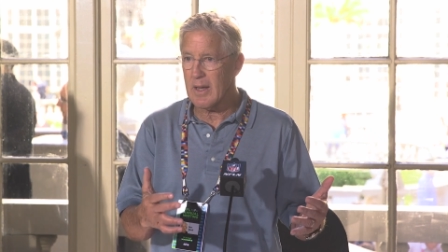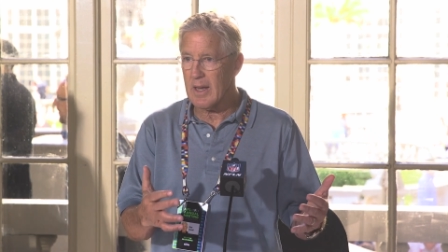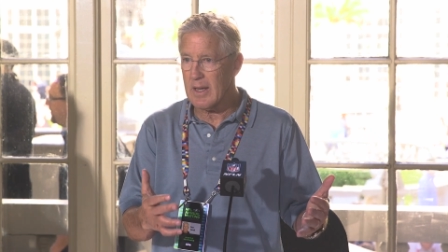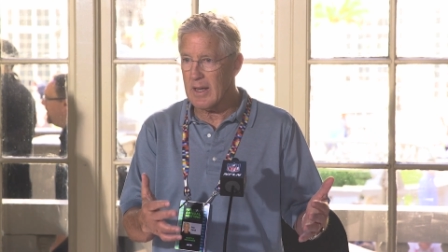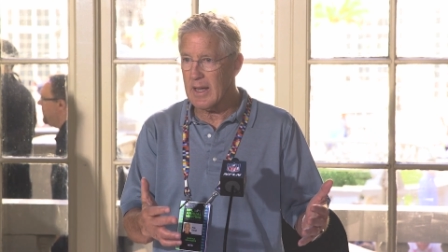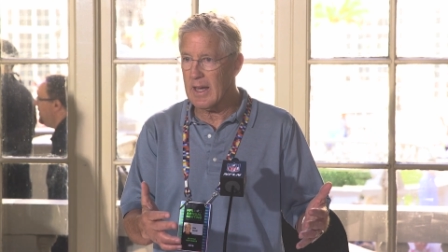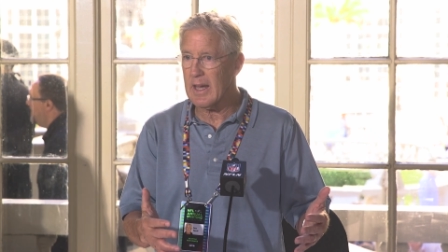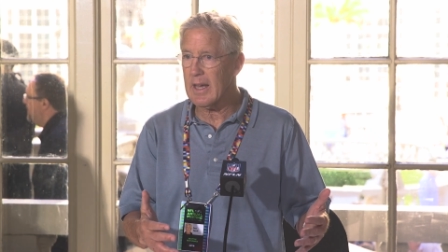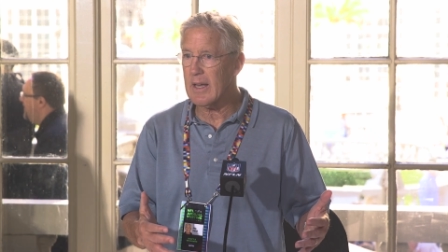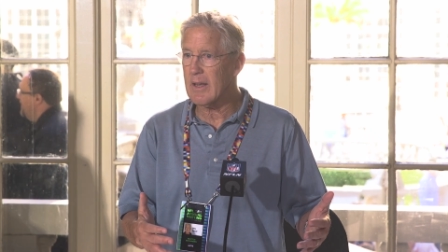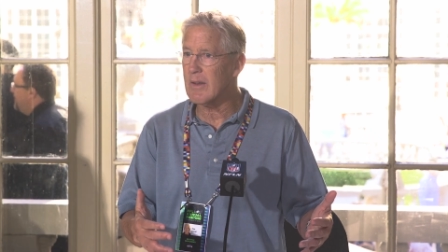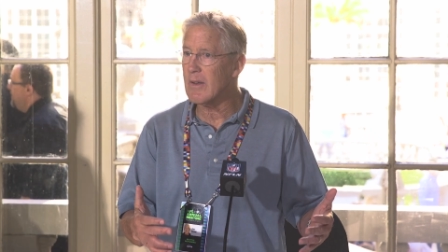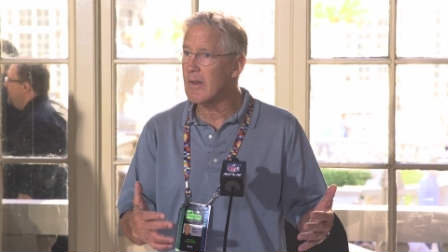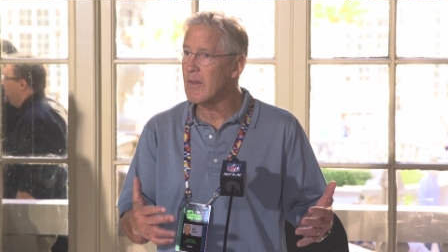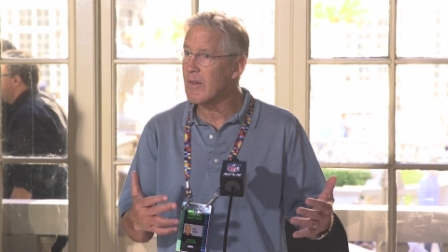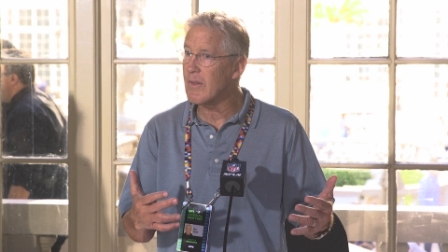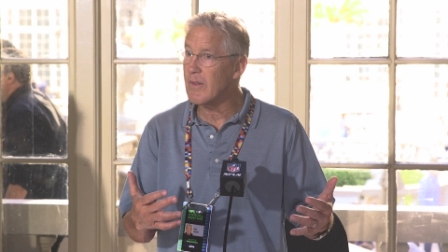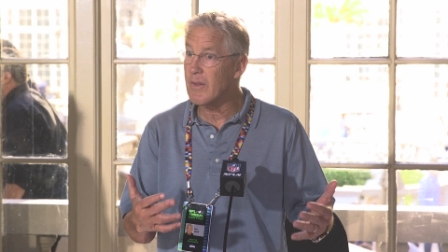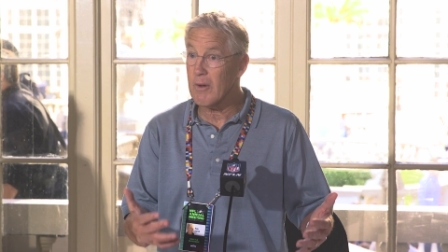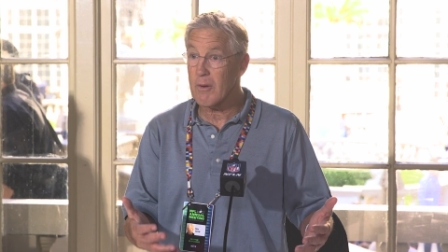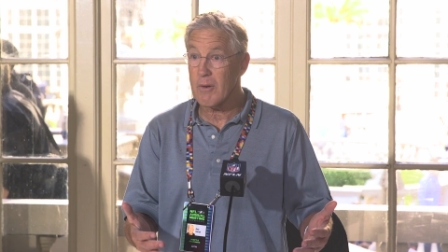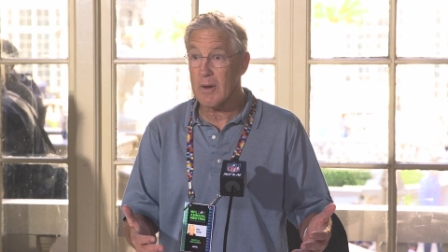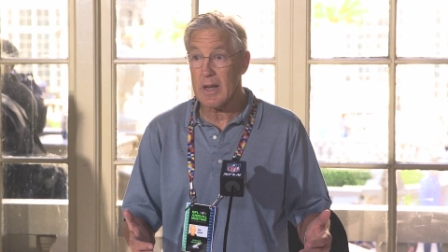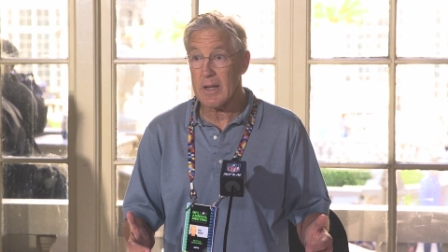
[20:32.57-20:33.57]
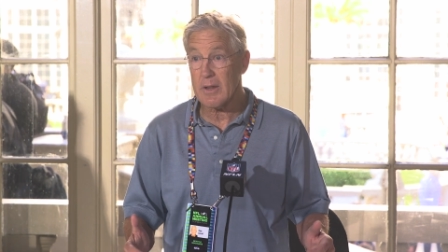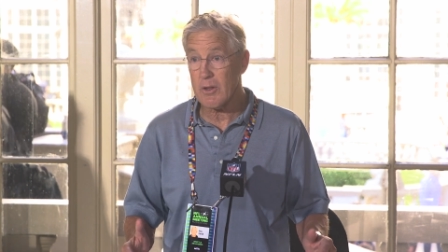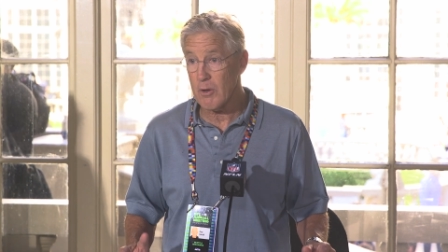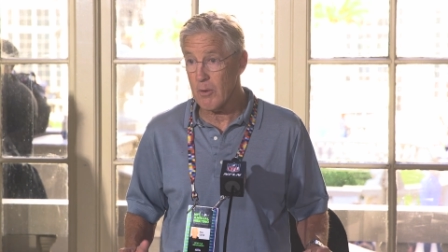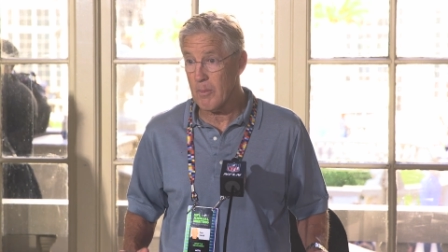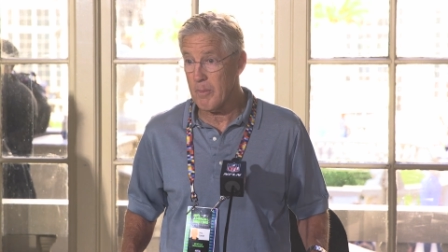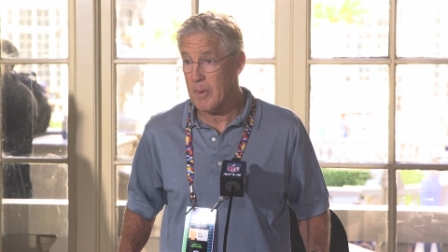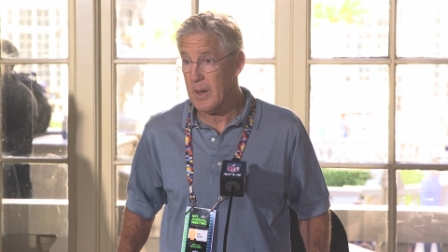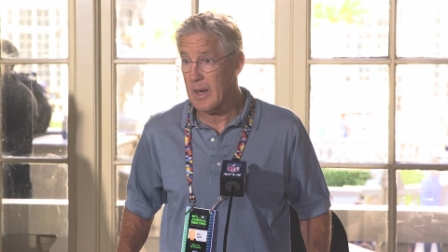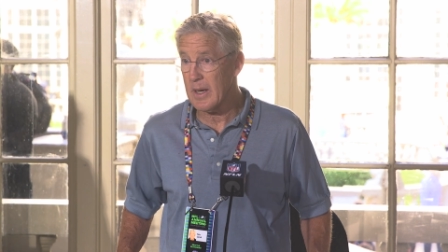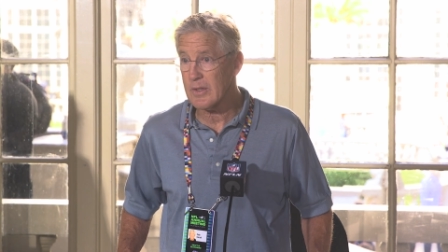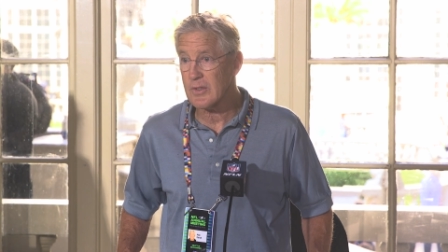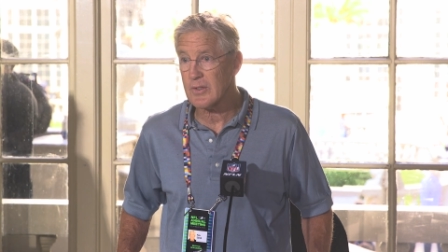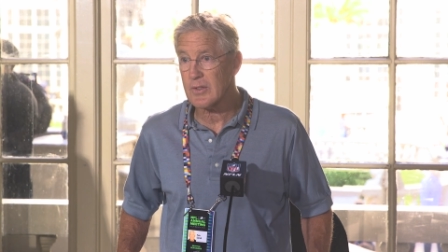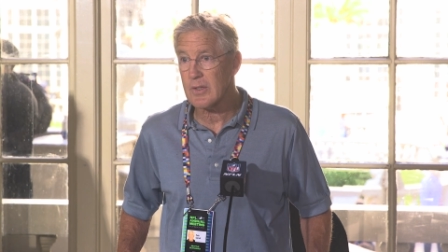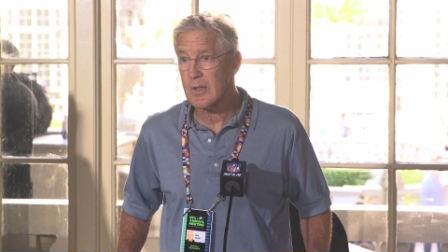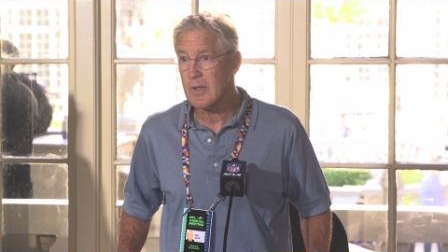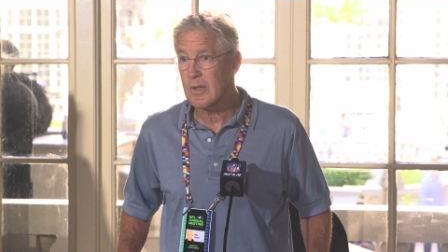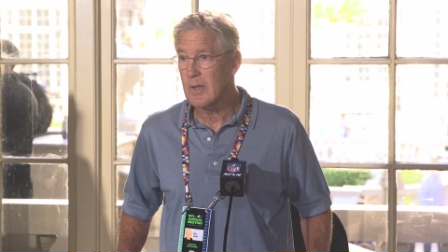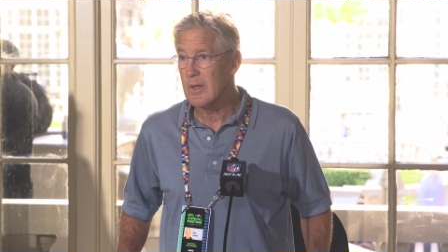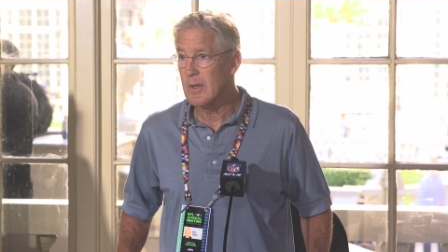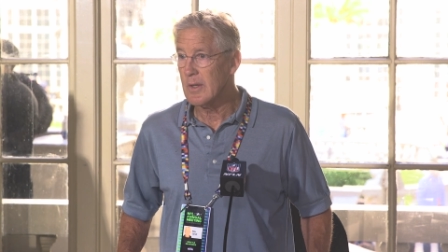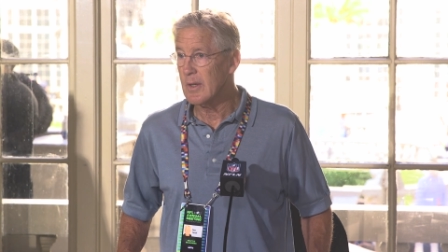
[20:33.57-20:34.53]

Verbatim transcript: at hand, they're at their best.